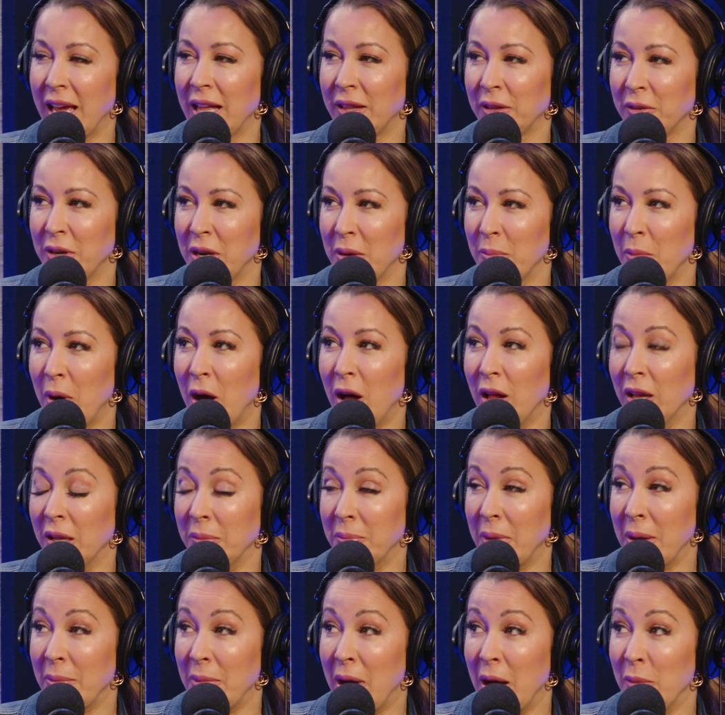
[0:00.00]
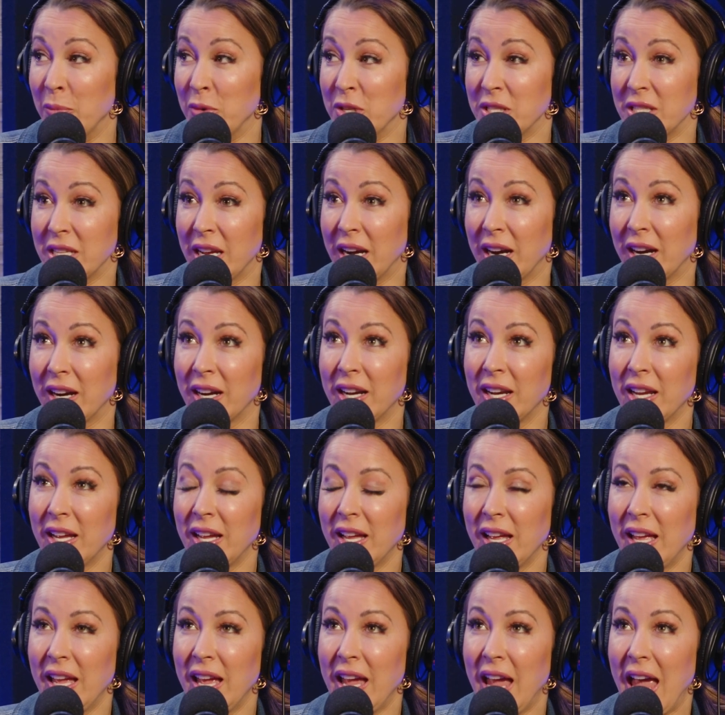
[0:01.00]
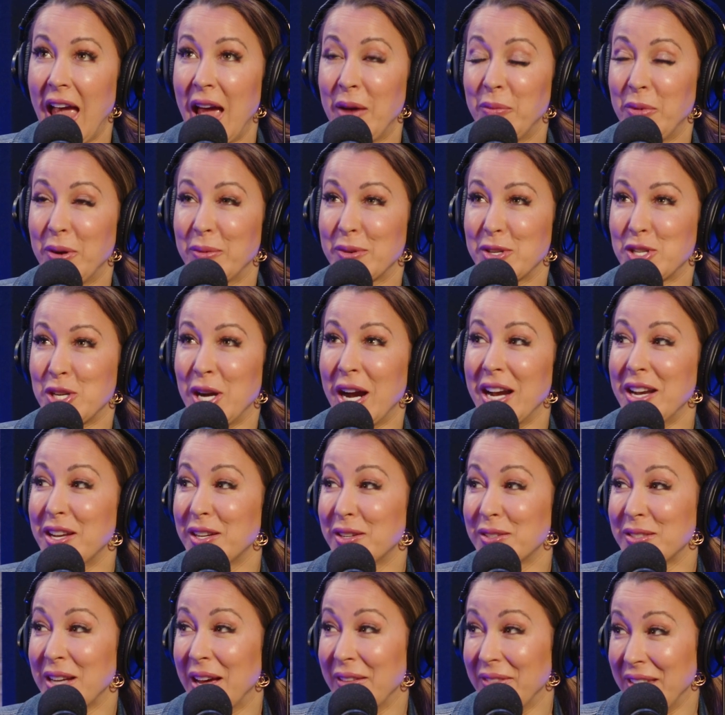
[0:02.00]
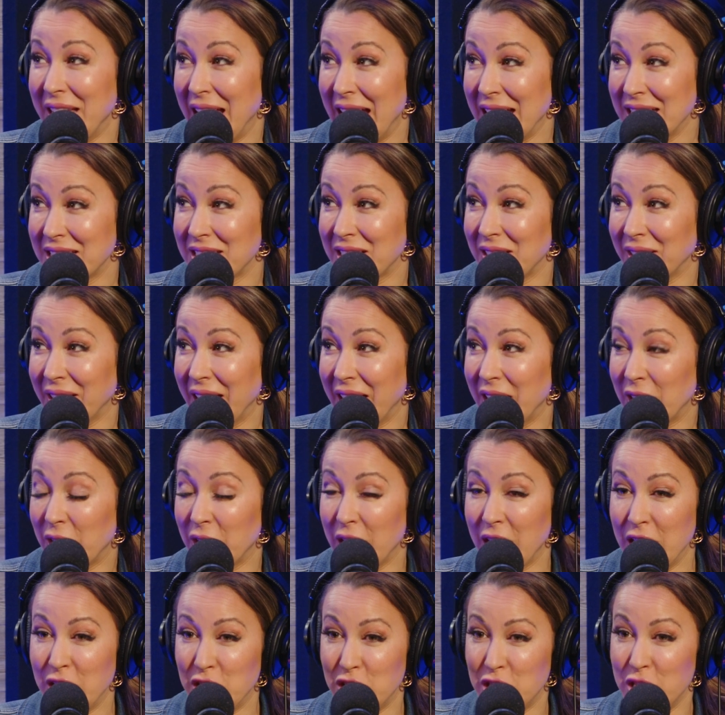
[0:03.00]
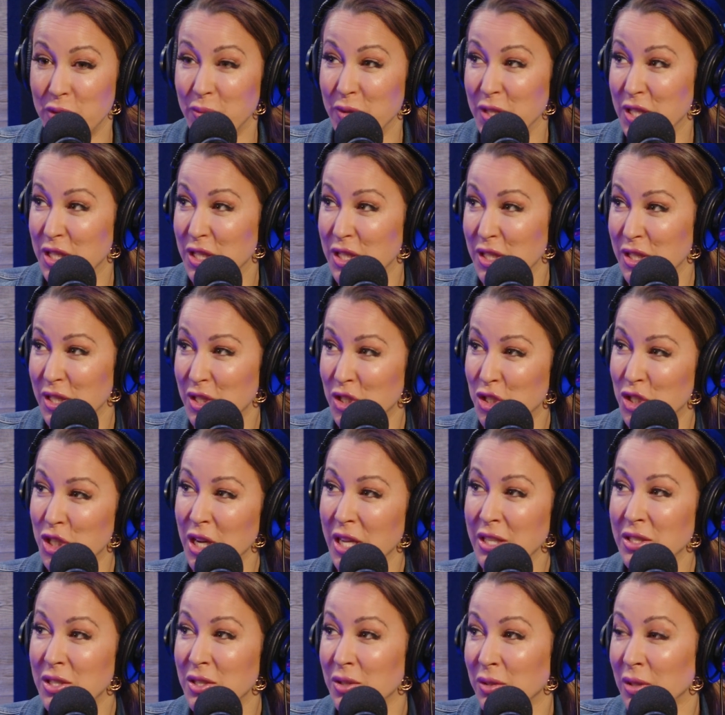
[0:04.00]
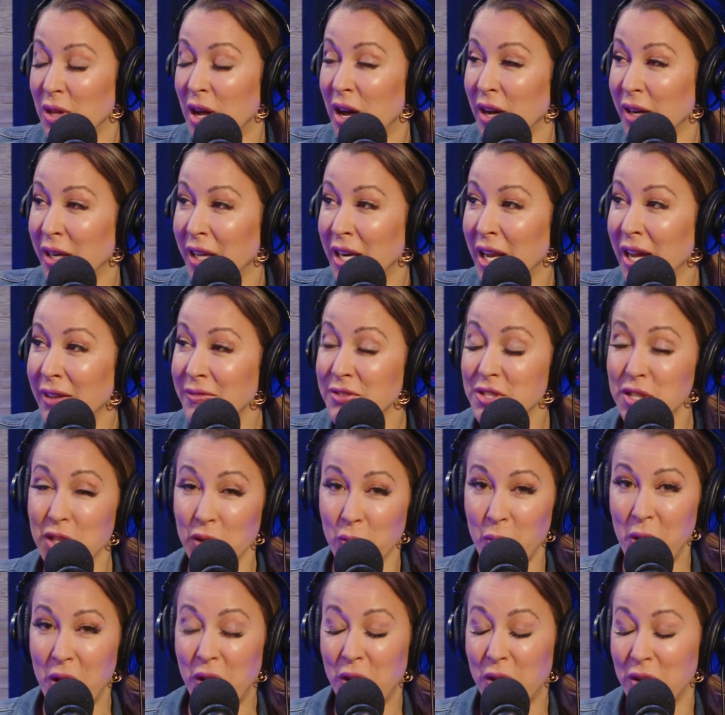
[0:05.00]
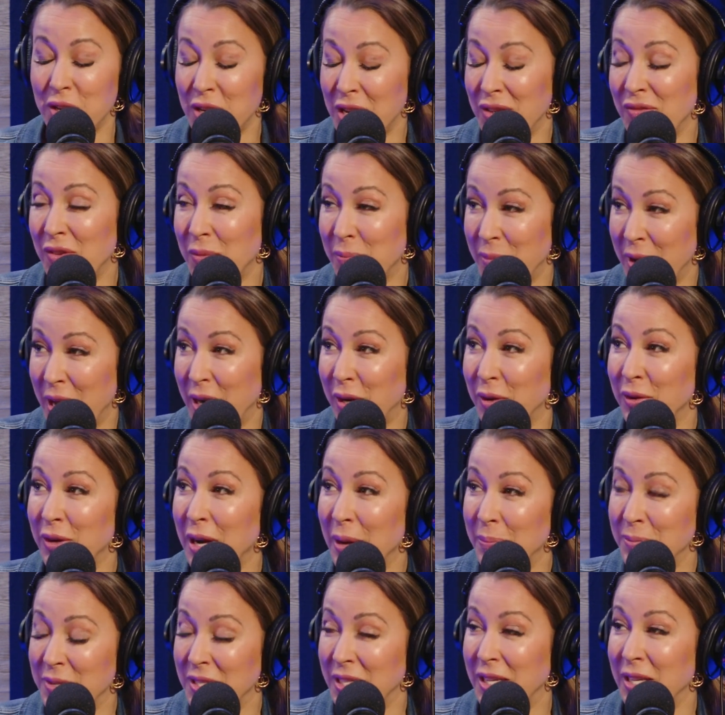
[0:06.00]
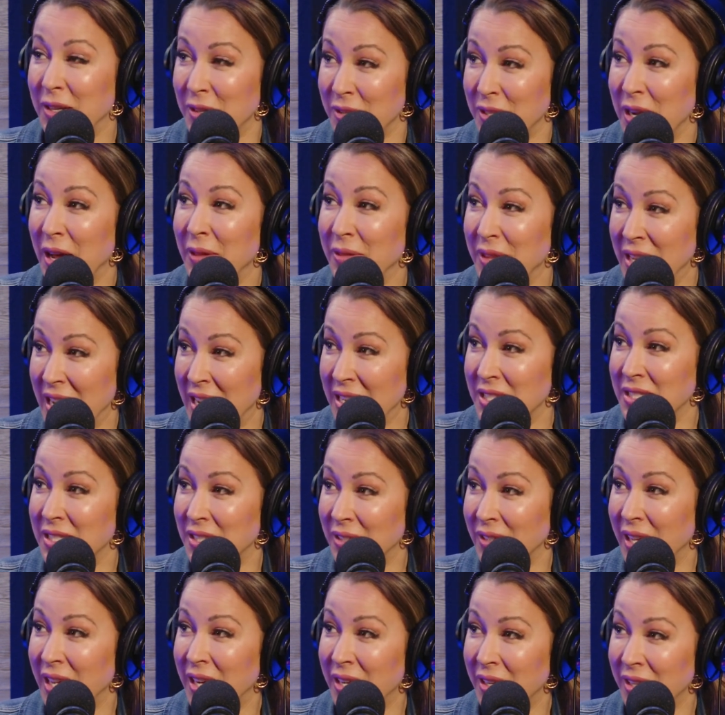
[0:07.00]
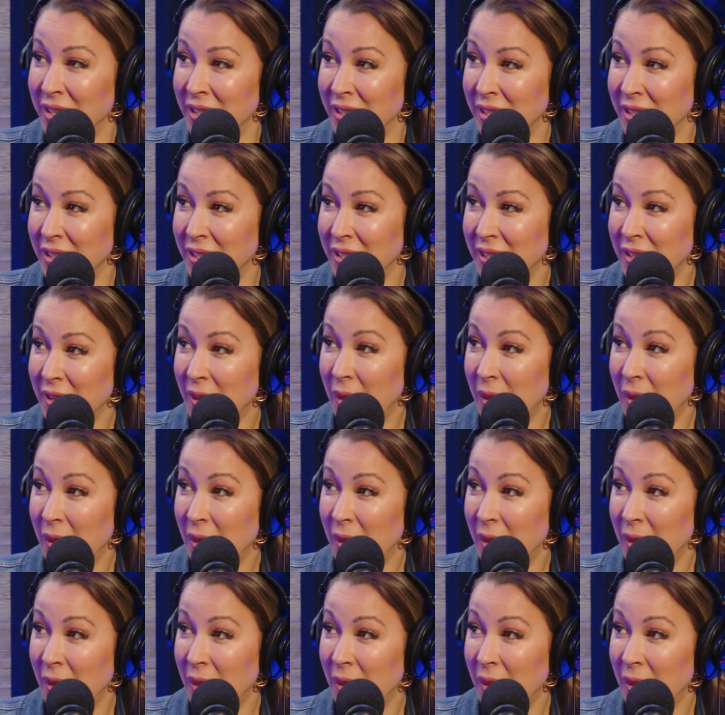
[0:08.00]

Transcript: the Galleria Mall, and my mom was there. And we were trying to go down the escalator, and she was just long enough so that we couldn't even pick her up to get her down the escalator